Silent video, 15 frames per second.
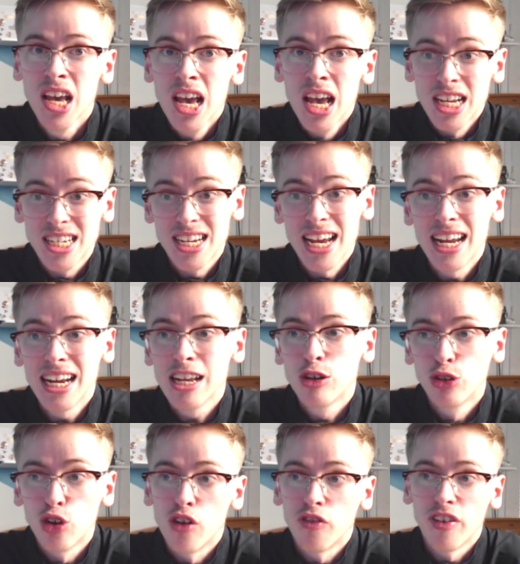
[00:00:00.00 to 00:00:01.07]
Certainly good
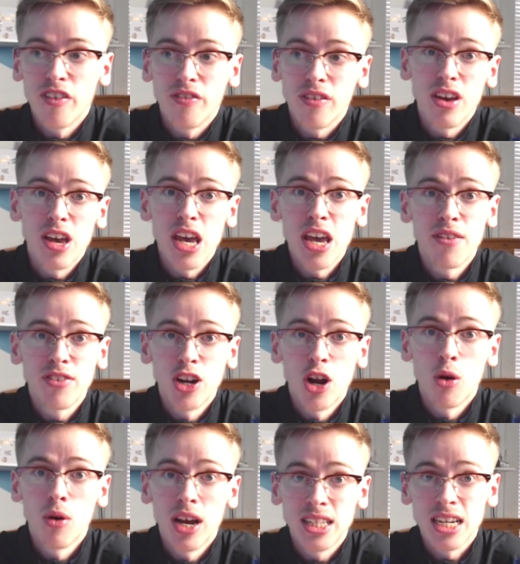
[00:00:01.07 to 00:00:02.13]
enough if you
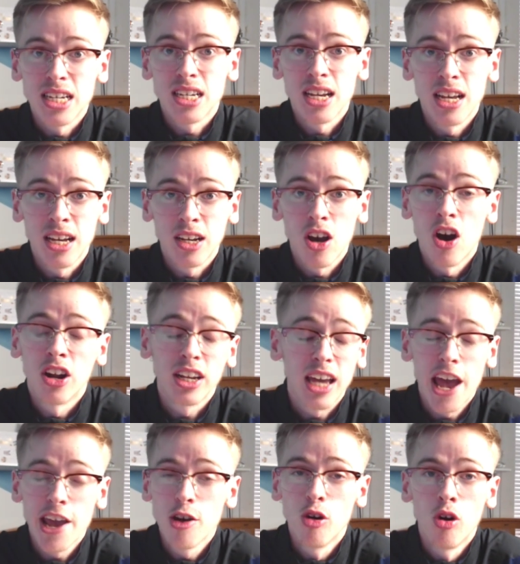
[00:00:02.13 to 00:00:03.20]
know, Adissa
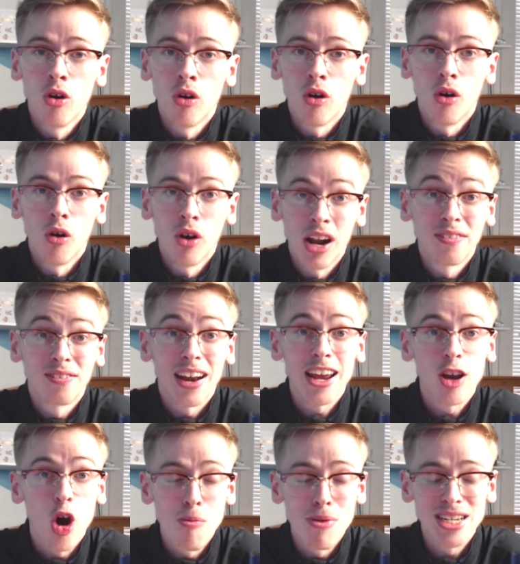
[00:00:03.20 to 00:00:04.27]
Garnegay or Andre
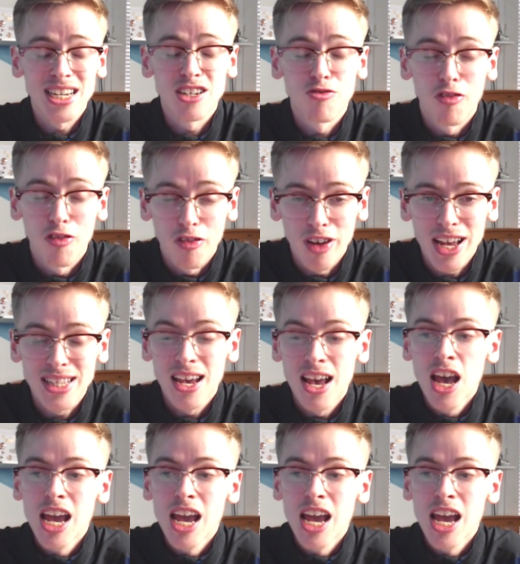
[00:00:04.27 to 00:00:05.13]
Gomez isn't fit.